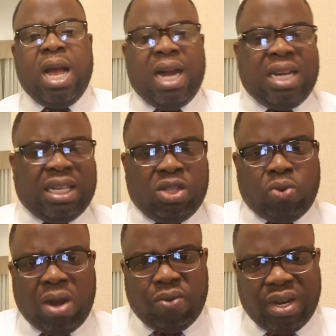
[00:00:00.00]
and that is
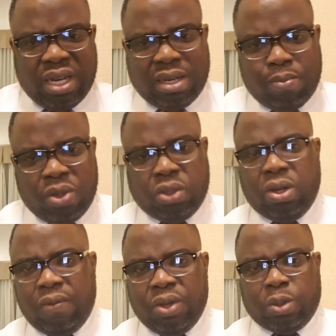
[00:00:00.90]
why we need the
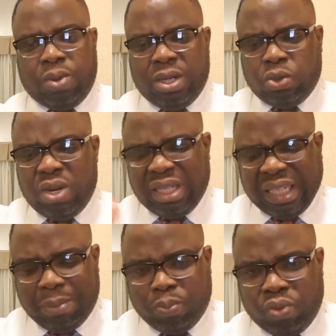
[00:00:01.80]
ministry of the Spirit to
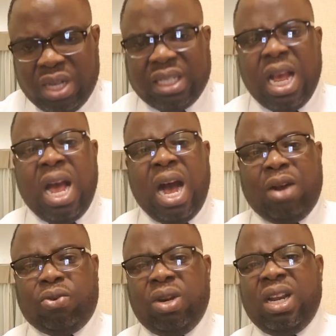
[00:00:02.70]
interpret
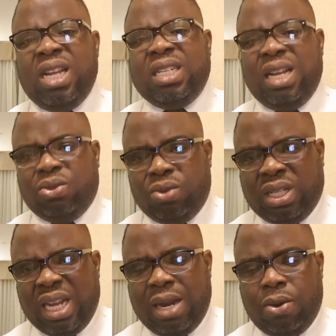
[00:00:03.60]
accurately and to
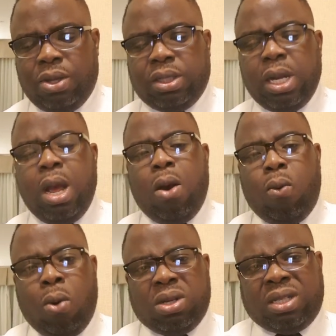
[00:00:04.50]
tell us
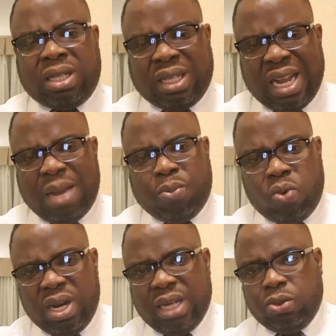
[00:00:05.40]
what step
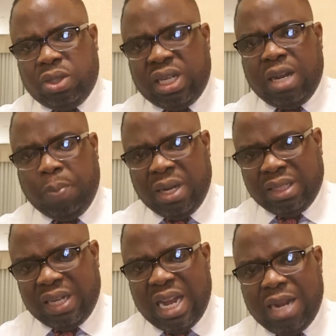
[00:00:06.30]
we need to take part
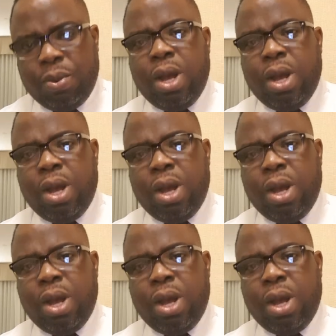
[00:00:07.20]
time